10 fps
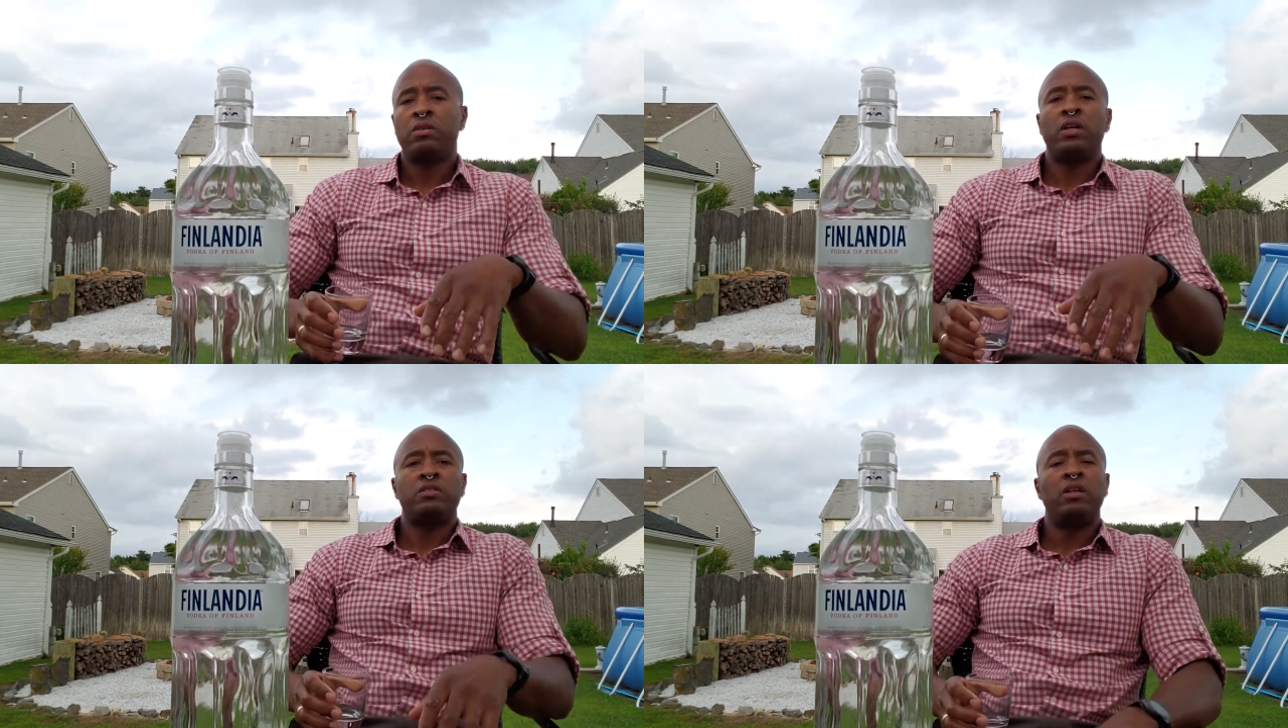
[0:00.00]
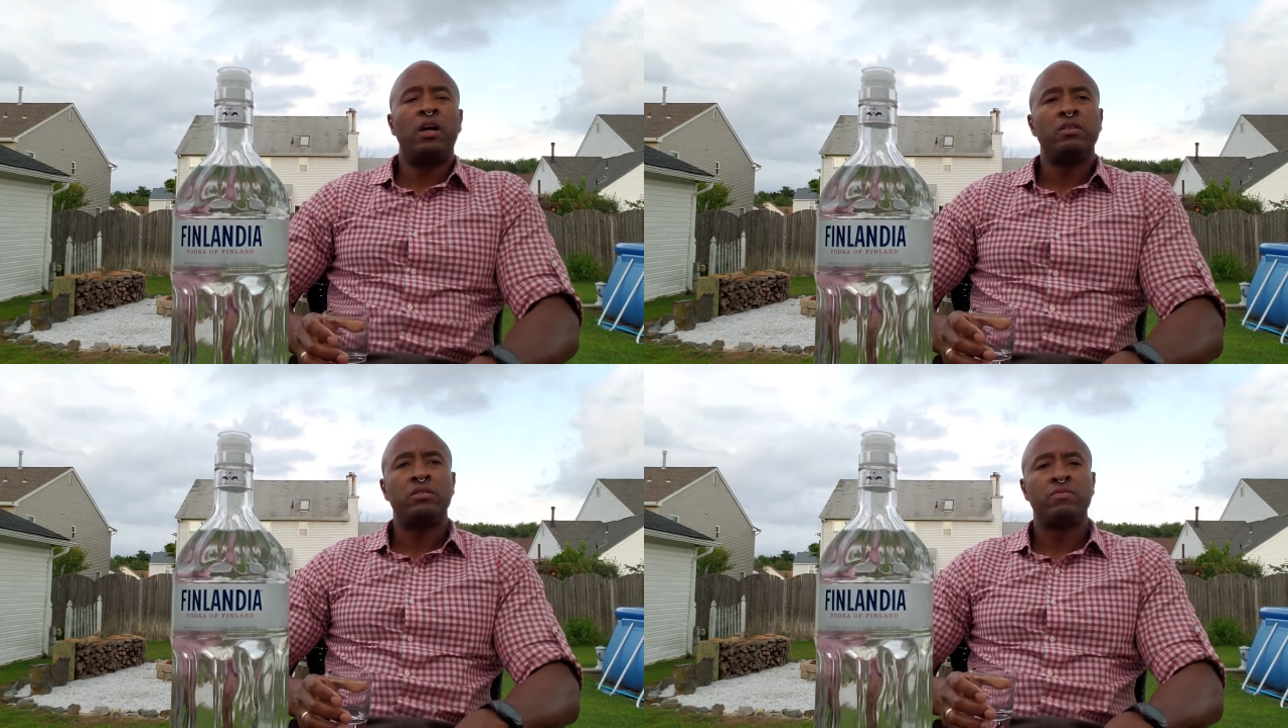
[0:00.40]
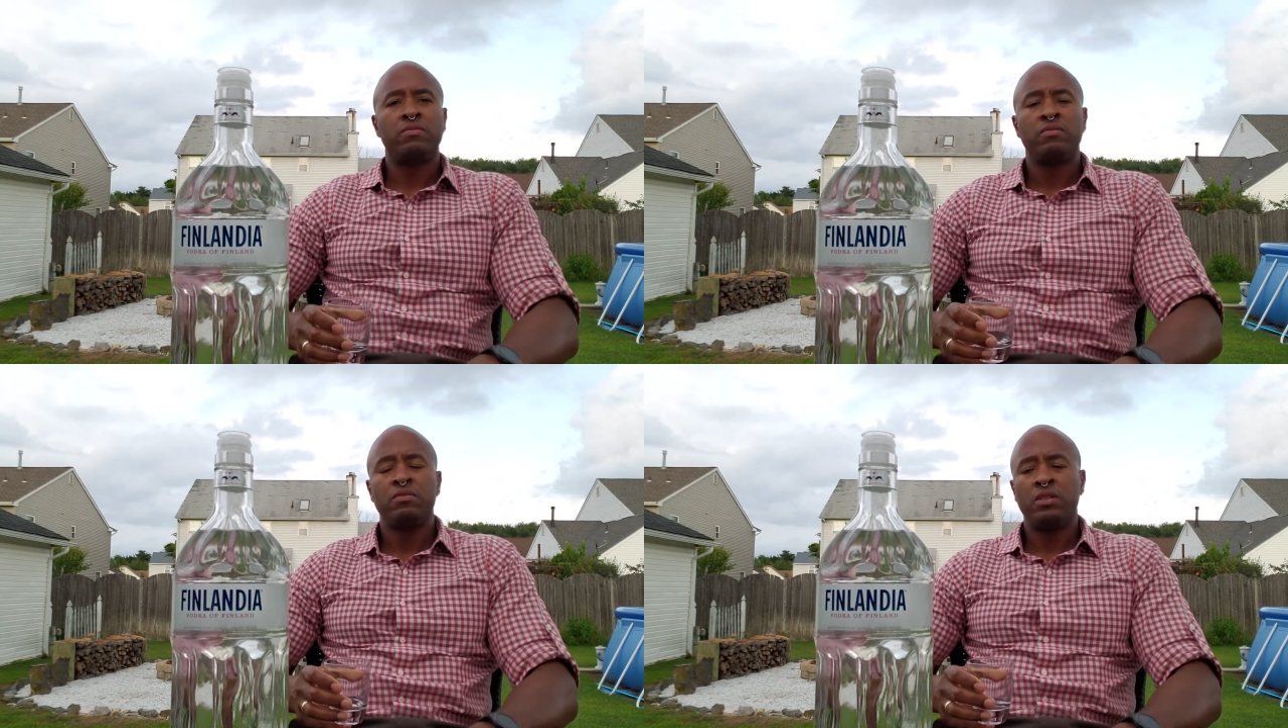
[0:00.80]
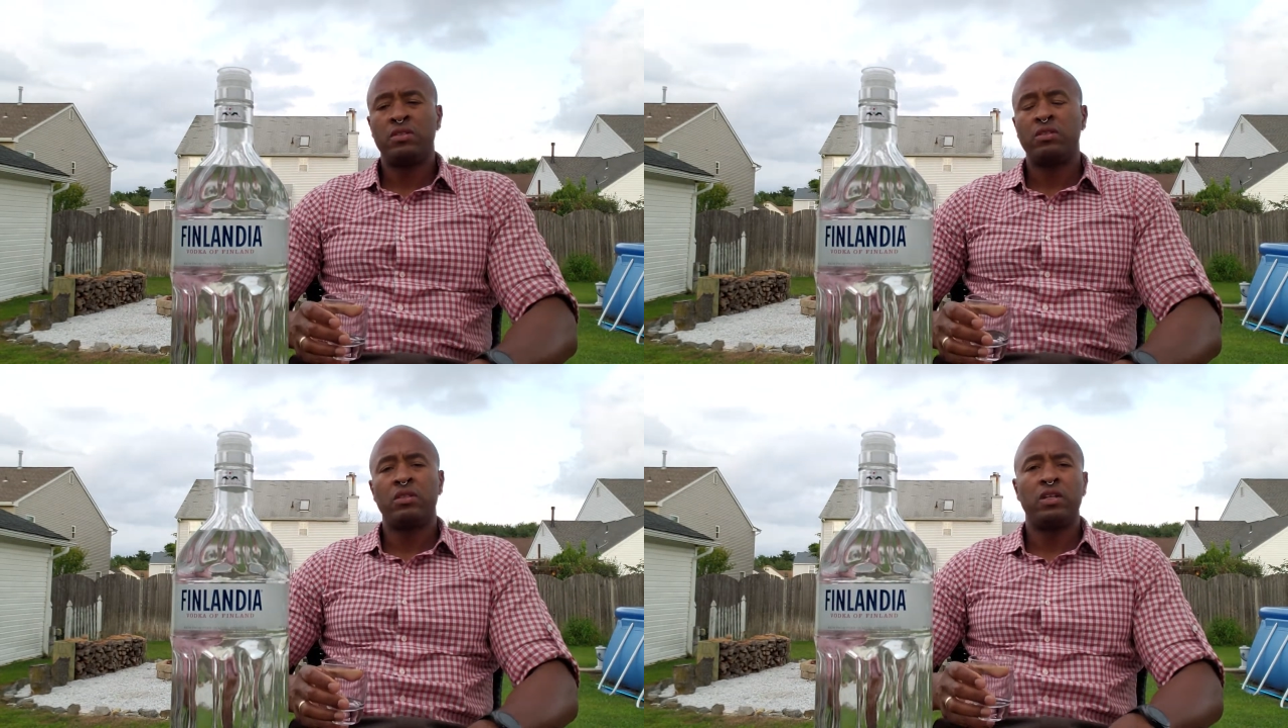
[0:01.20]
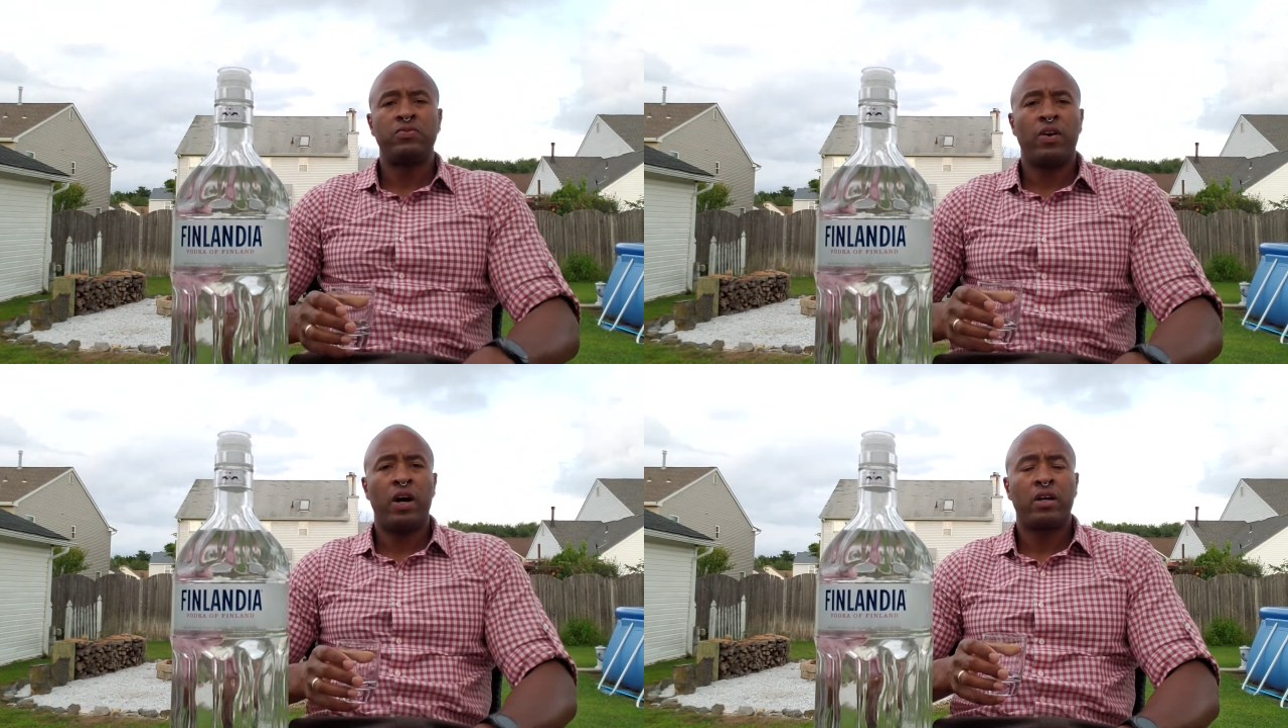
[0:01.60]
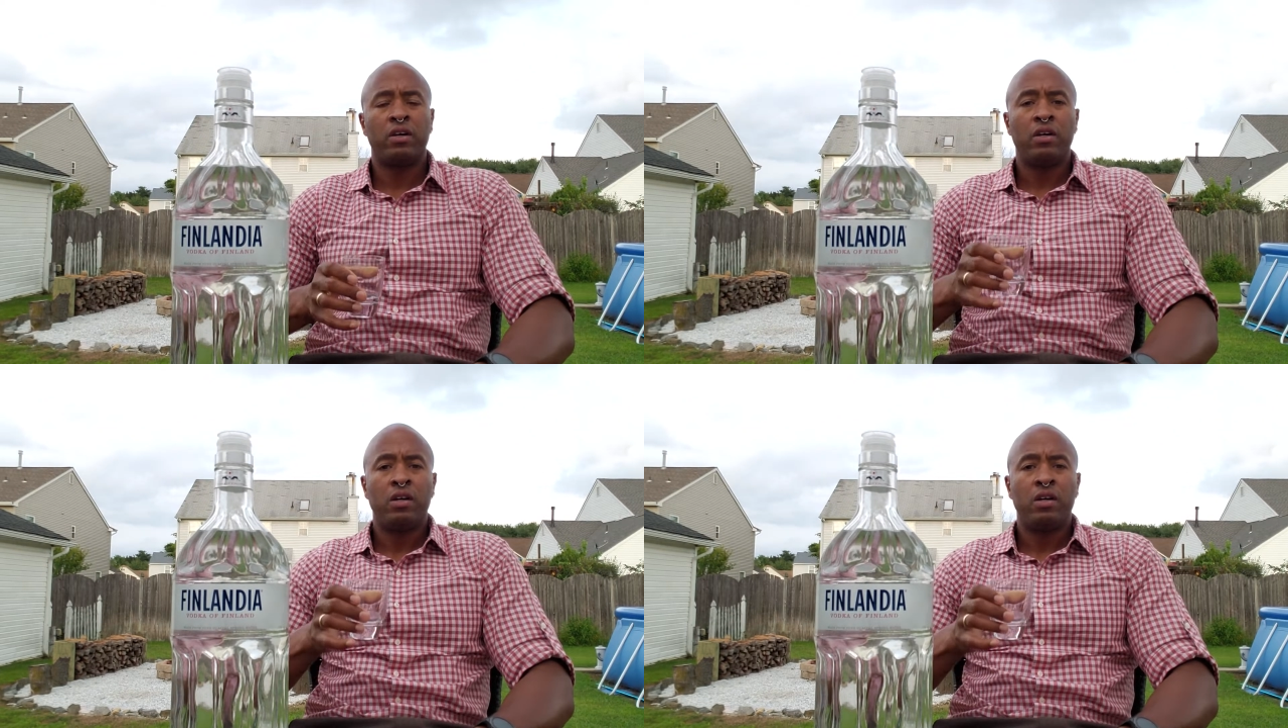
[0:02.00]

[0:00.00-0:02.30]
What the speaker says: That's nice. This is a nice vodka.